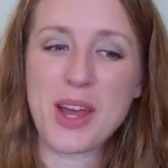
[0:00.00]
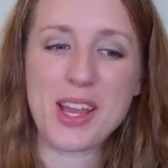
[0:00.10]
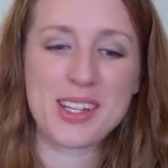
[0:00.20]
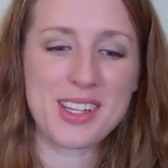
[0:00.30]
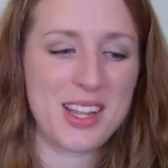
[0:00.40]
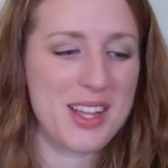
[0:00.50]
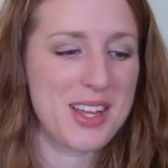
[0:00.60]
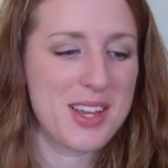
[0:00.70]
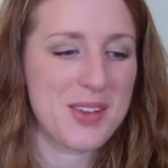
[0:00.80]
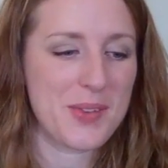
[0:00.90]
I'm going to
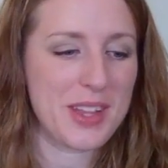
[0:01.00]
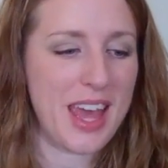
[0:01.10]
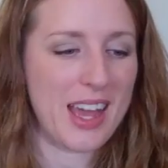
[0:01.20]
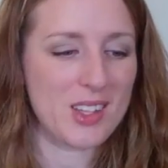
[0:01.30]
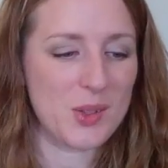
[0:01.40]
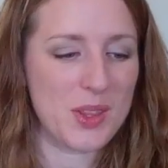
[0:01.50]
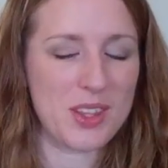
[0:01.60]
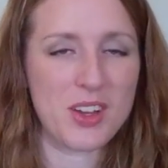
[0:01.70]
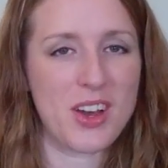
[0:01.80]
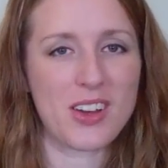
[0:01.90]
unwind,
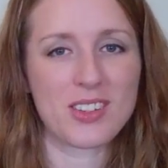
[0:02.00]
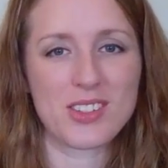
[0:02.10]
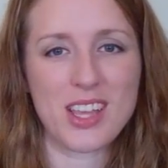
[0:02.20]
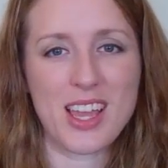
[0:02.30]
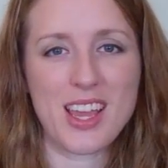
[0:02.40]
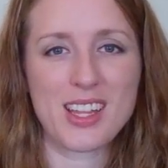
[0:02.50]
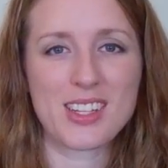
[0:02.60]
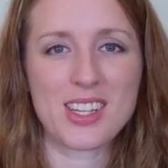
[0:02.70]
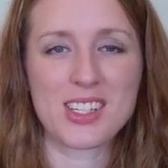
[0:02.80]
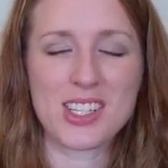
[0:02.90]
relax with the
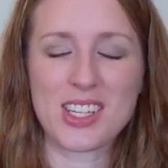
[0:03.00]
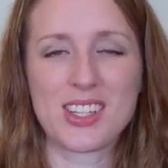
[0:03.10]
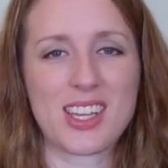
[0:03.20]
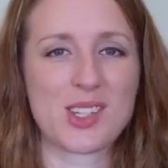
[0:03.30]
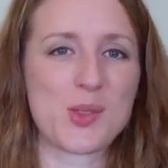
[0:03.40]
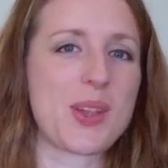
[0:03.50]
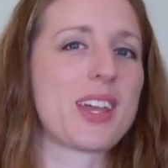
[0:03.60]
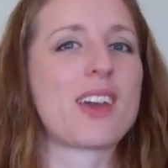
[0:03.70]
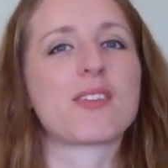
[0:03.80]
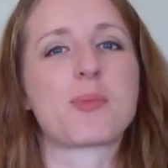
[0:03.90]
dogs, and
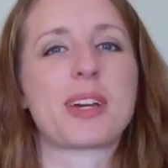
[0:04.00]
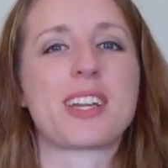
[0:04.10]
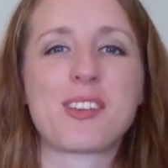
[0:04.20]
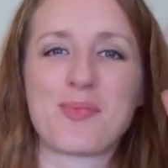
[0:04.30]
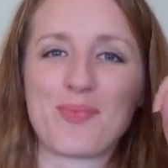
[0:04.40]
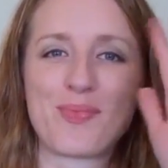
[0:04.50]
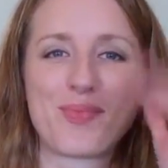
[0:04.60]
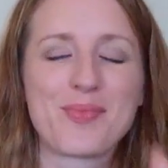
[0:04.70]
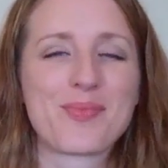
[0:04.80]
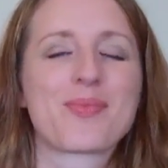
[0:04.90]
until next week,
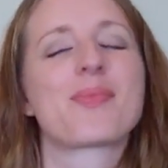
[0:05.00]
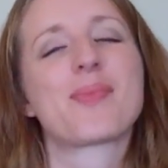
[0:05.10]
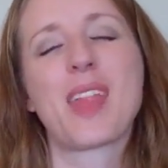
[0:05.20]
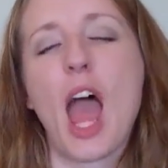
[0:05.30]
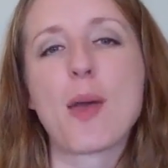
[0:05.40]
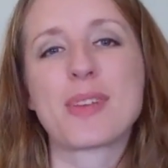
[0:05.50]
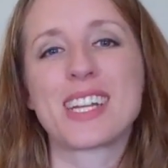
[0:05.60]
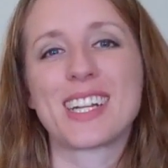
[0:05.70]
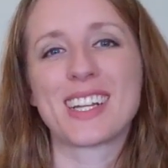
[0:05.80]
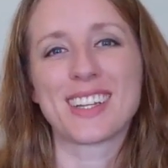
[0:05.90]
everybody,
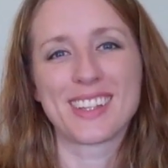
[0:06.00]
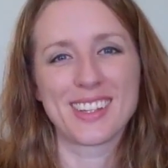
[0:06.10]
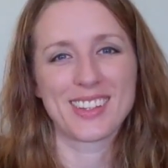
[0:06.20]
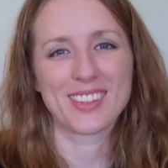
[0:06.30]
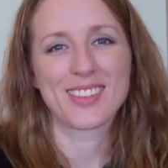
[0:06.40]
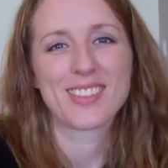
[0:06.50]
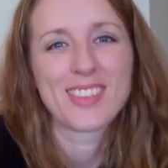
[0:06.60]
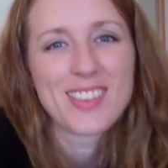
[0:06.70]
happy knitting.